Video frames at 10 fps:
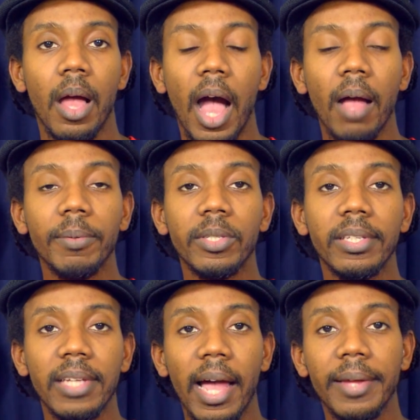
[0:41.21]

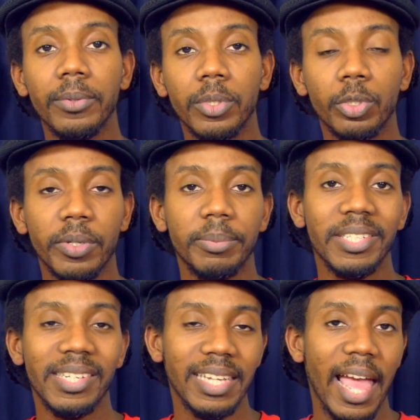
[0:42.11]
Obviously, titles,
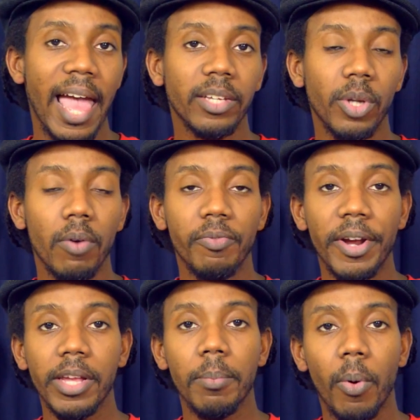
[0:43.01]
descriptions, and tags are
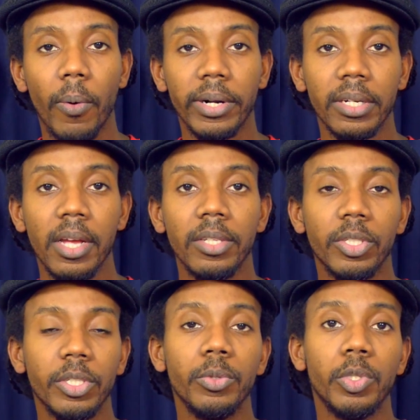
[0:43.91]
very important
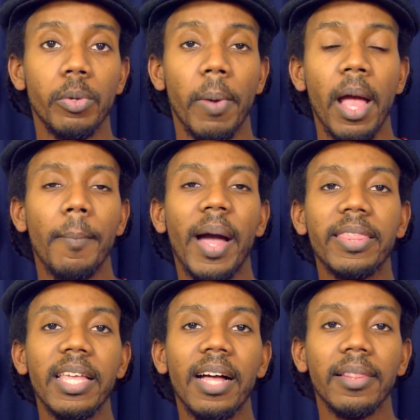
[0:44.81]
to YouTube, but I
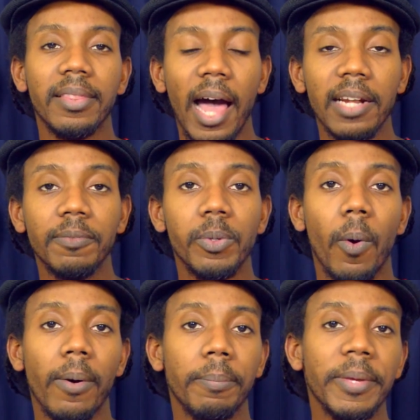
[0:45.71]
think a lot of you
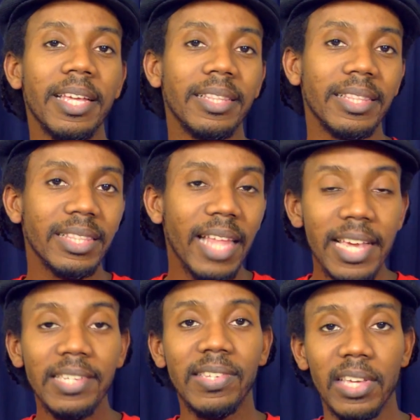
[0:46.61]
are being
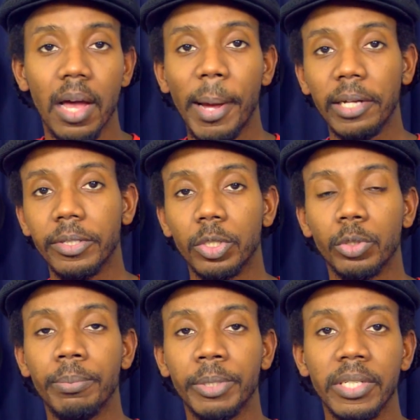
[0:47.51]
lazy about your
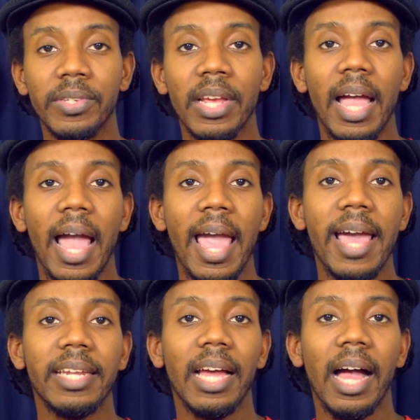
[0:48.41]
descriptions,
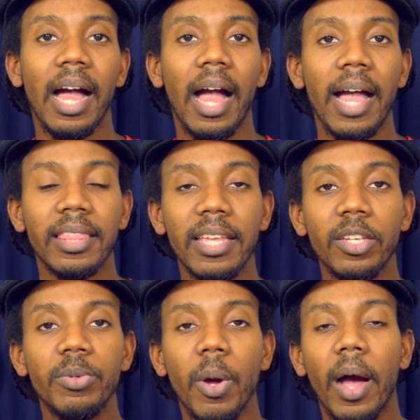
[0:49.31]
and I think
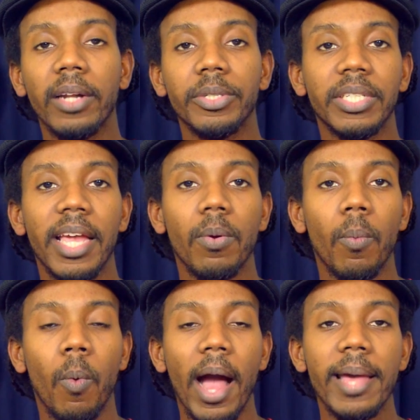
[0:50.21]
you don't understand
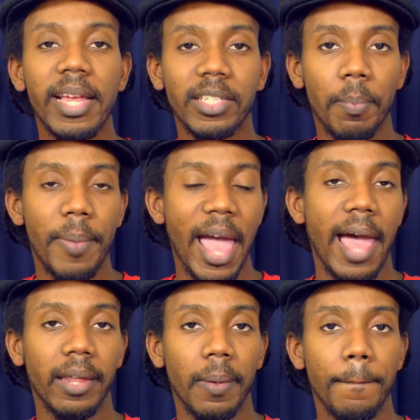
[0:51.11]
why that's
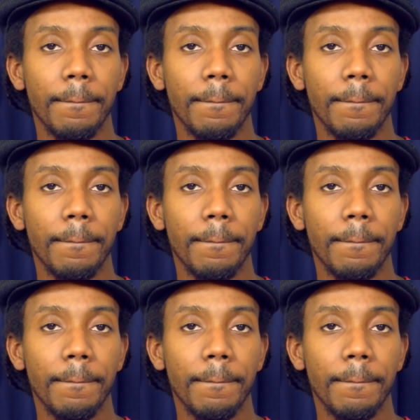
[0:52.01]
bad.